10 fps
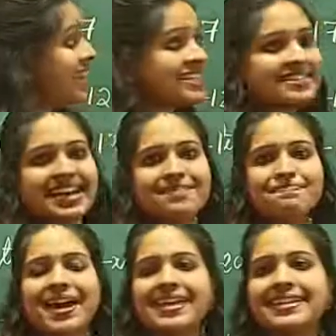less than
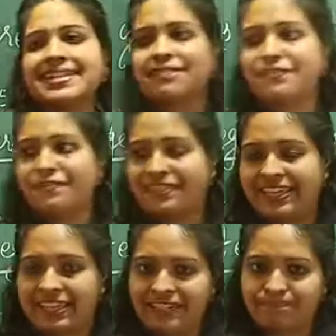minus
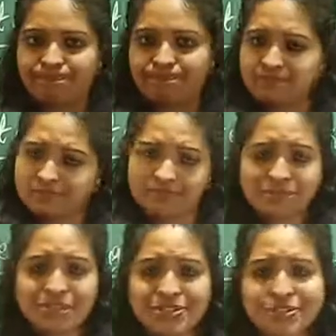50.
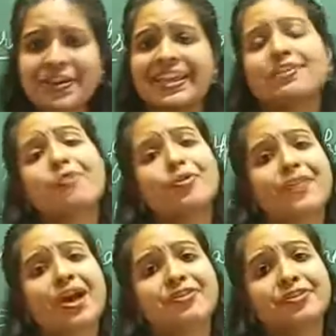So here
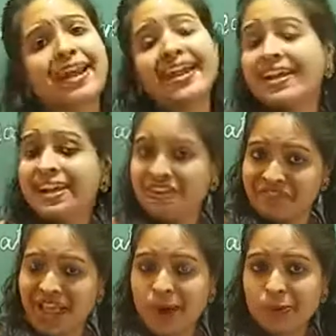what we have to
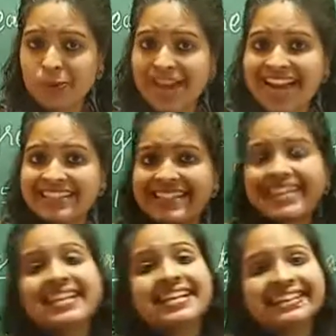write? We have to write
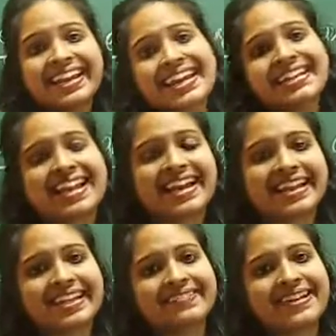the 3
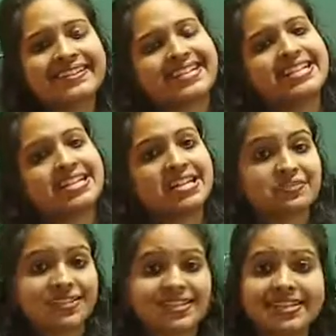negative
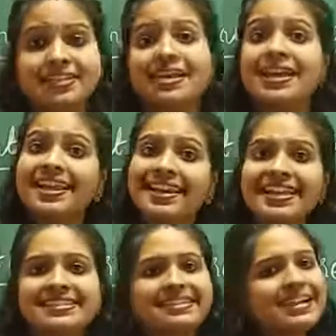integers which is
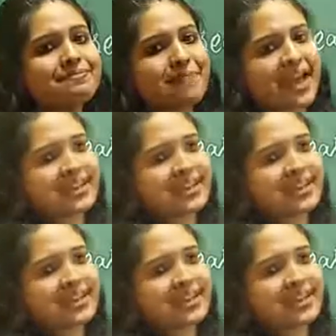less than